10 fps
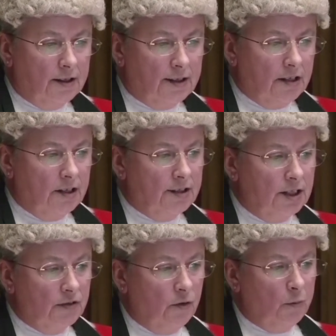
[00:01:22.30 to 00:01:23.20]
The
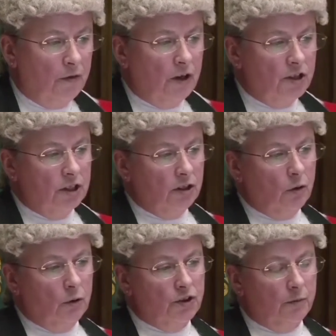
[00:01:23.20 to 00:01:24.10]
sentences for perverting the
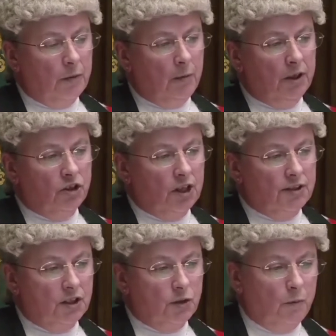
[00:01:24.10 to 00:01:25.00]
course of public
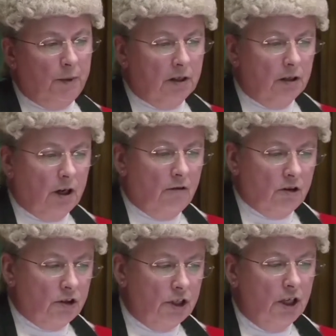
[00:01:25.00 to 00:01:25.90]
justice will be
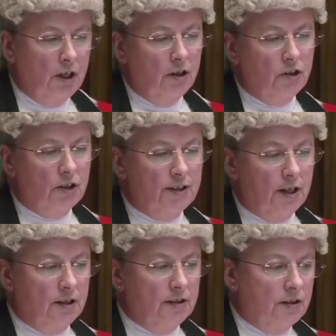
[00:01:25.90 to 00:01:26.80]
concurrent to the
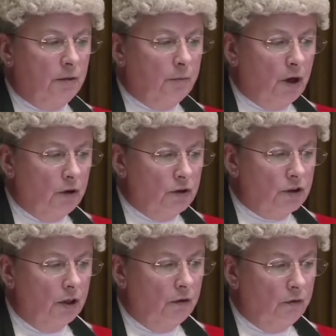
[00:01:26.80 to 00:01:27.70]
sentences
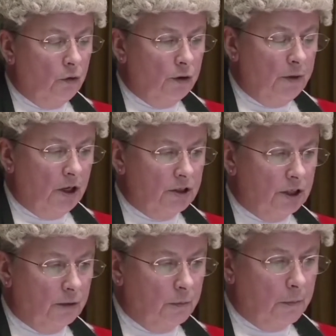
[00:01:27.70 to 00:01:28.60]
imposed for the
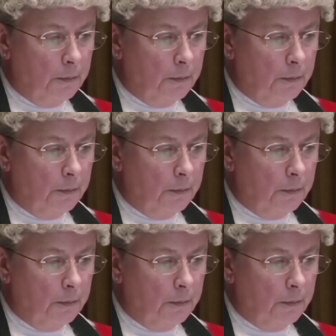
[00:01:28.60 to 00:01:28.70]
murder.